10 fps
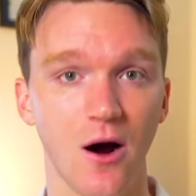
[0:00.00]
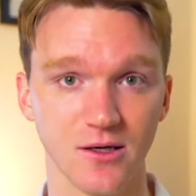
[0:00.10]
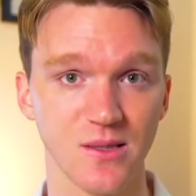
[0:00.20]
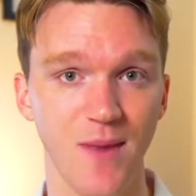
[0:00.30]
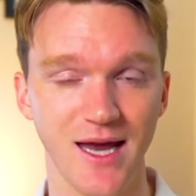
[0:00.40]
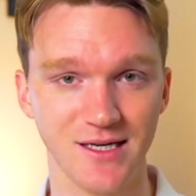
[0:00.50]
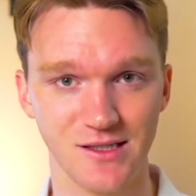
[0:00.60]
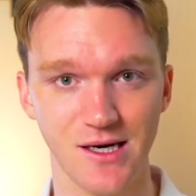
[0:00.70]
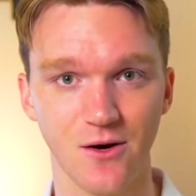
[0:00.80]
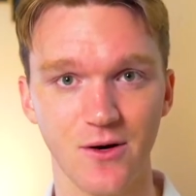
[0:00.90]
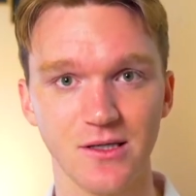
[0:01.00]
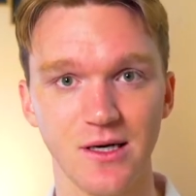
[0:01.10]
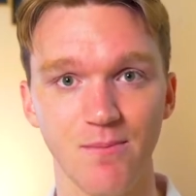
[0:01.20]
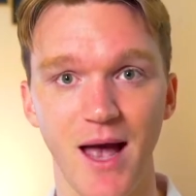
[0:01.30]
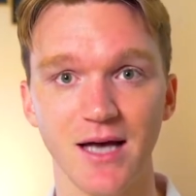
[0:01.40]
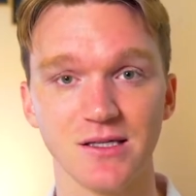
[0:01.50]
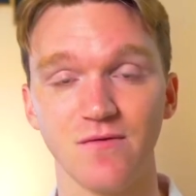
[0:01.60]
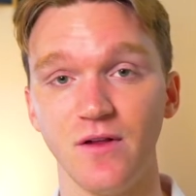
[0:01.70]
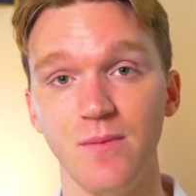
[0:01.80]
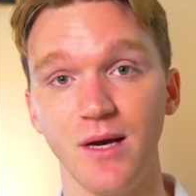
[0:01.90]
Our demand is decreasing
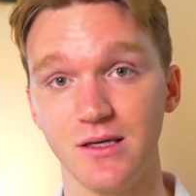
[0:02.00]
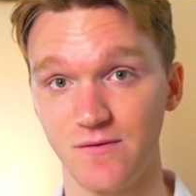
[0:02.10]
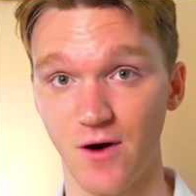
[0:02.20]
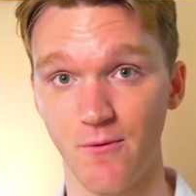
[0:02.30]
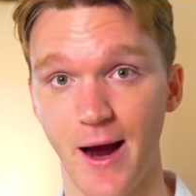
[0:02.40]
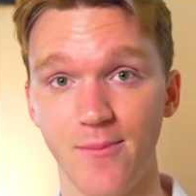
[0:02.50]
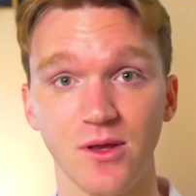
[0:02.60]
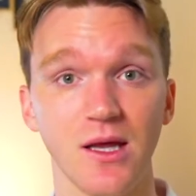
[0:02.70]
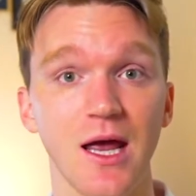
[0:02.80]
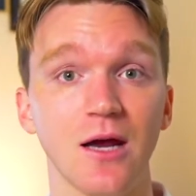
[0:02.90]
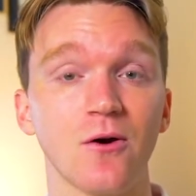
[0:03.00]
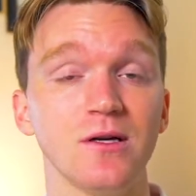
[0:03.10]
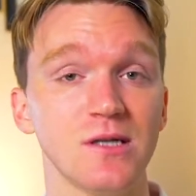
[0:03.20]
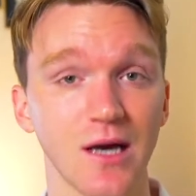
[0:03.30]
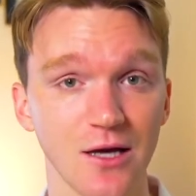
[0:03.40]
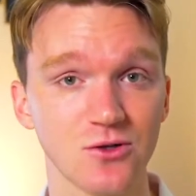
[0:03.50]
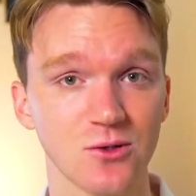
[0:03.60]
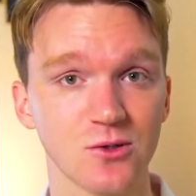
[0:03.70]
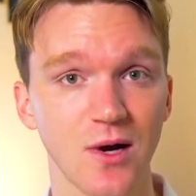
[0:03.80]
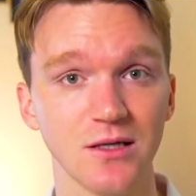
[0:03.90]
massively because of our rapidly increasing
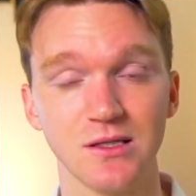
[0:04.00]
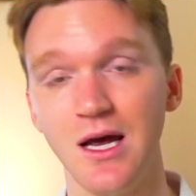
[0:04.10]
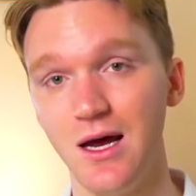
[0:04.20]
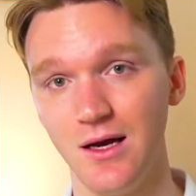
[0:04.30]
interest rates.